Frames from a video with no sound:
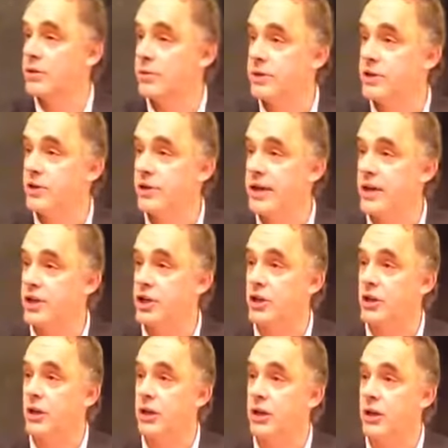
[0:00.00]
to his
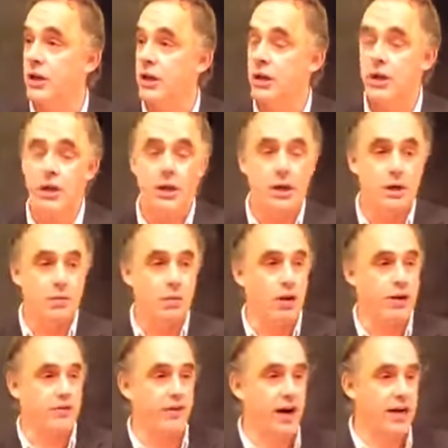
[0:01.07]
tradition,
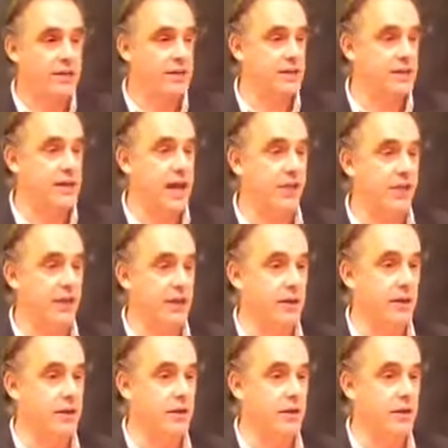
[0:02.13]
what he finds is nothing.